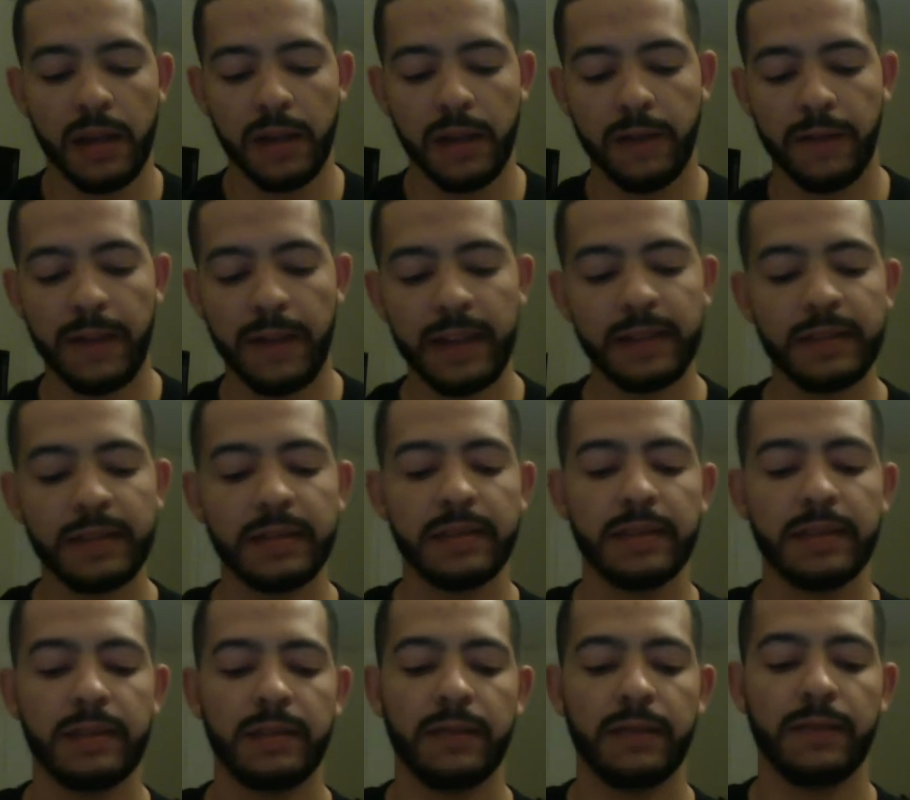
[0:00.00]

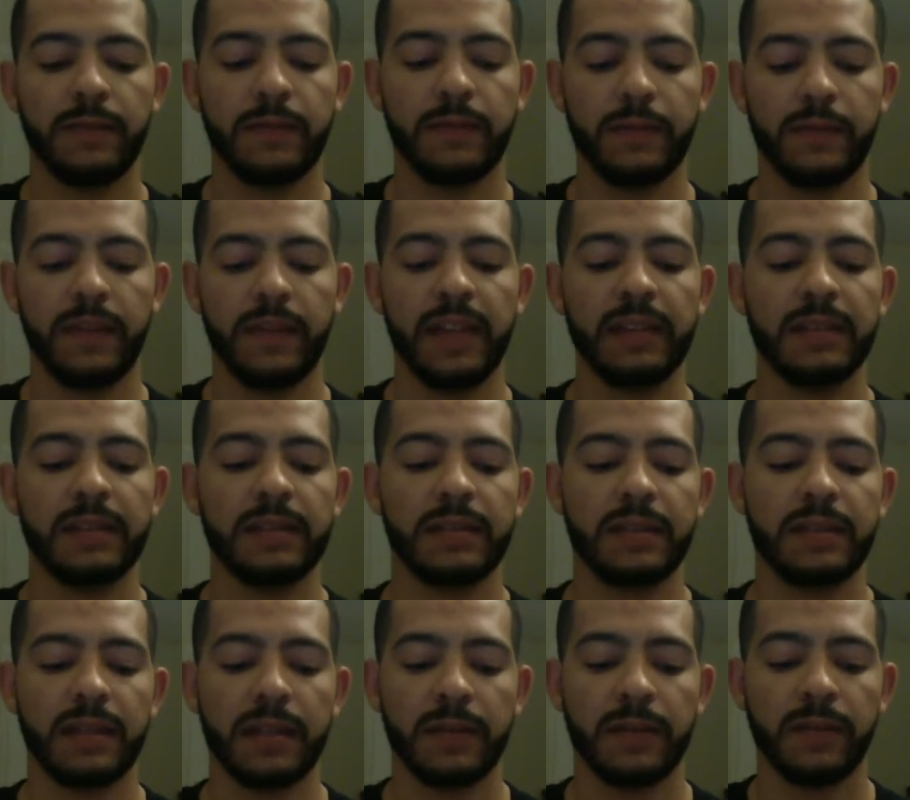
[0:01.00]
Fantasy,
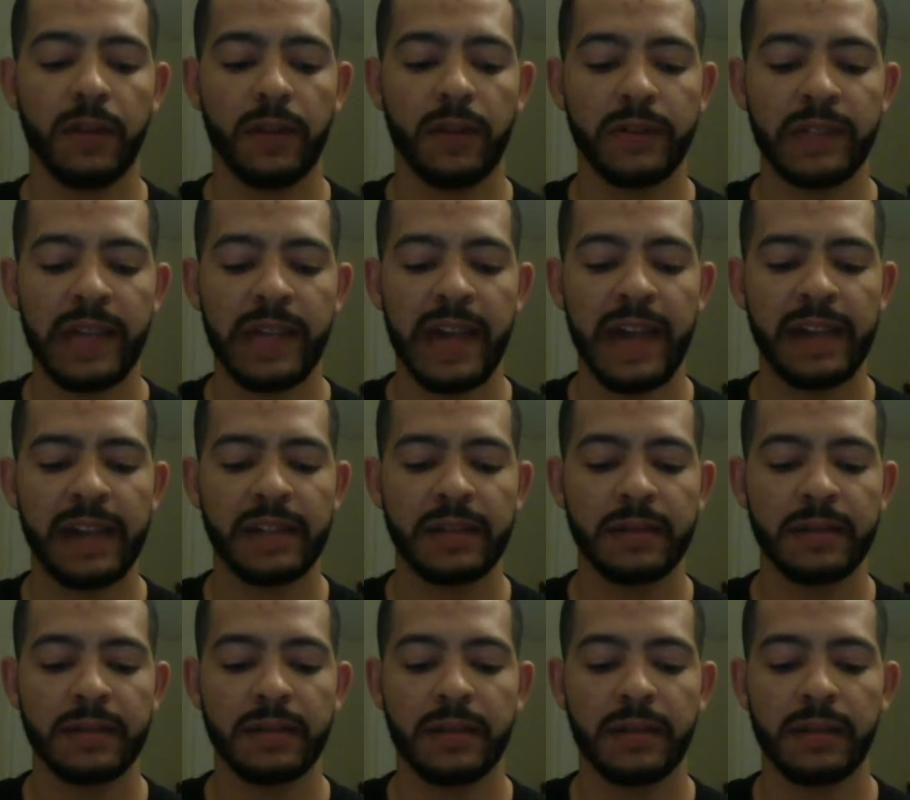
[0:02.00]
fantasy involves
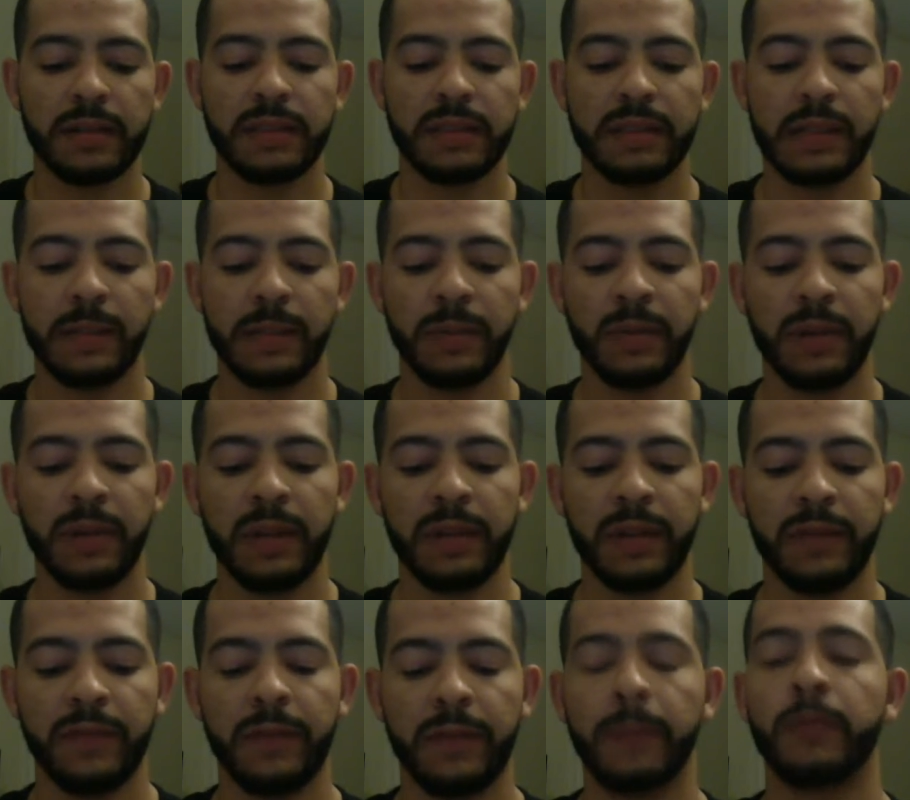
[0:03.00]
actions that are
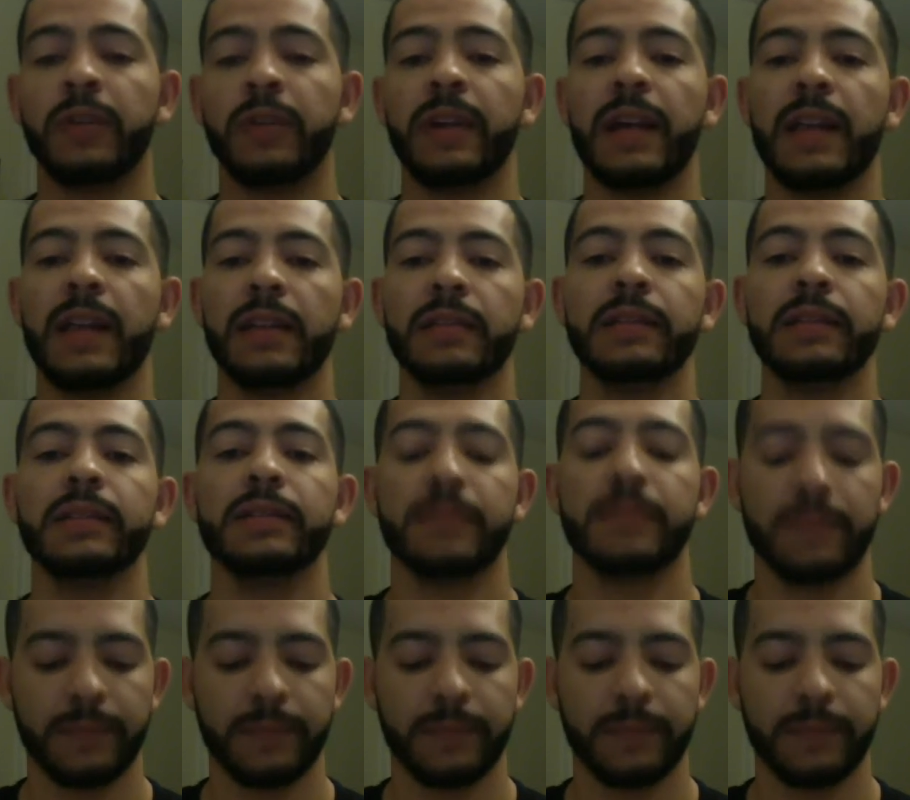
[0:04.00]
separated from reality.